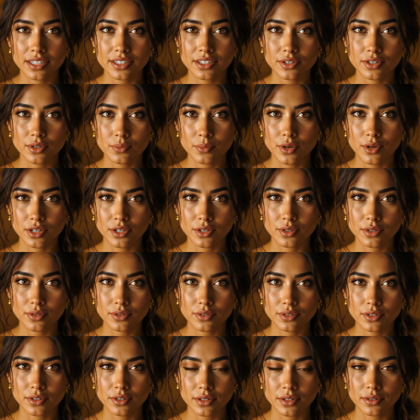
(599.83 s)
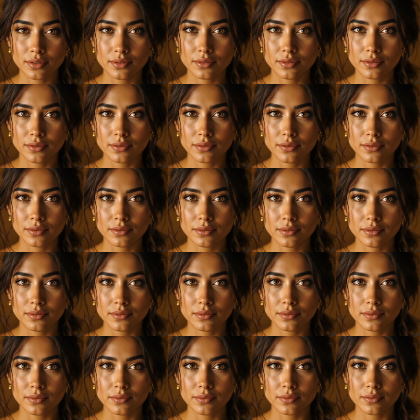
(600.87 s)
to produce.
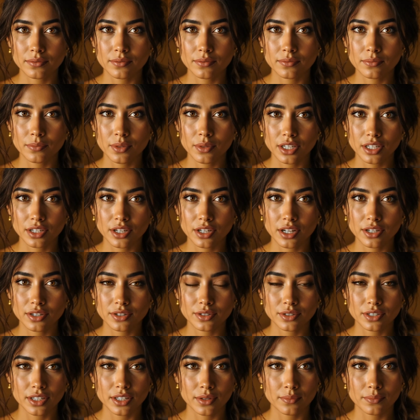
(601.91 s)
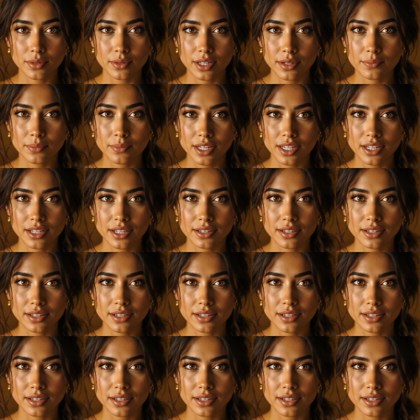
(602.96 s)
but not to simply be.